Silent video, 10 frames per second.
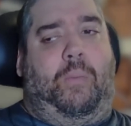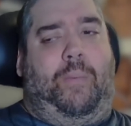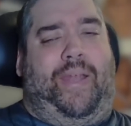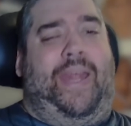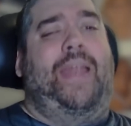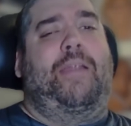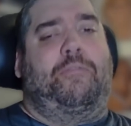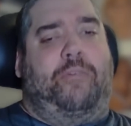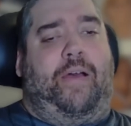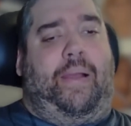we need
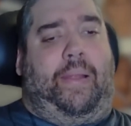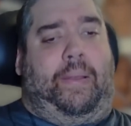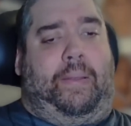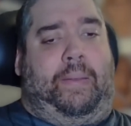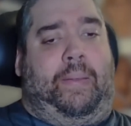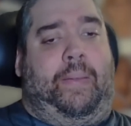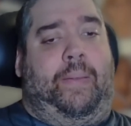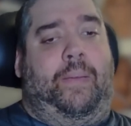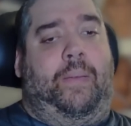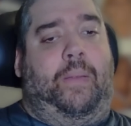to find
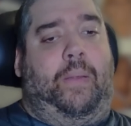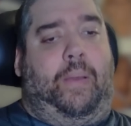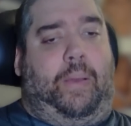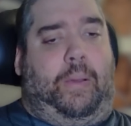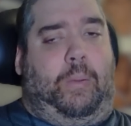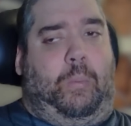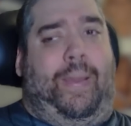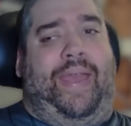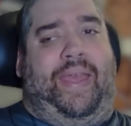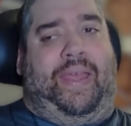a
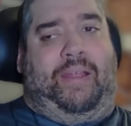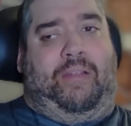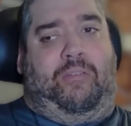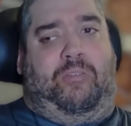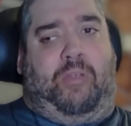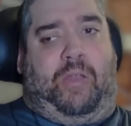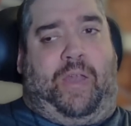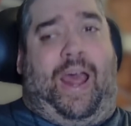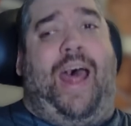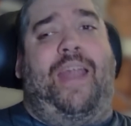way to
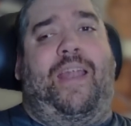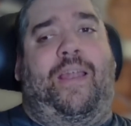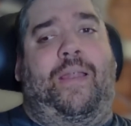not